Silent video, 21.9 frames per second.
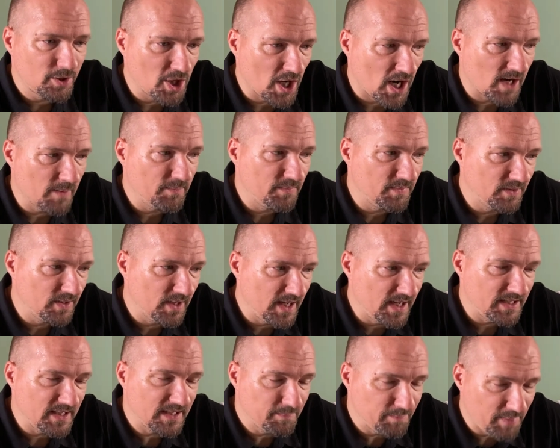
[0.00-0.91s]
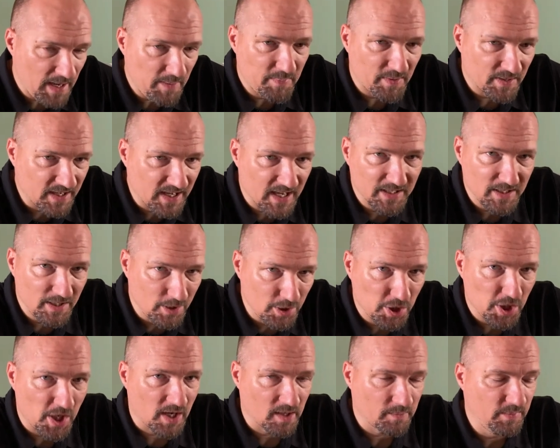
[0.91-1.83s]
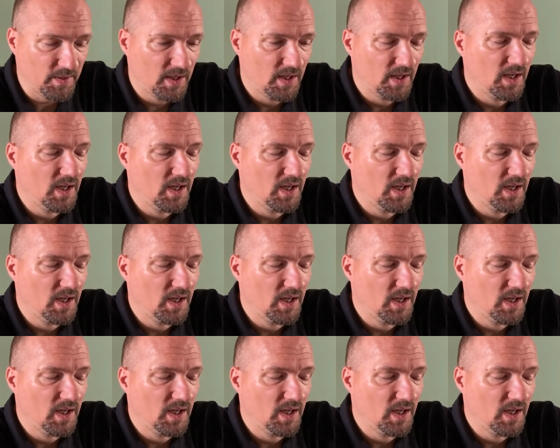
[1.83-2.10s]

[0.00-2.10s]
sharp, uh, paper cutting sharp.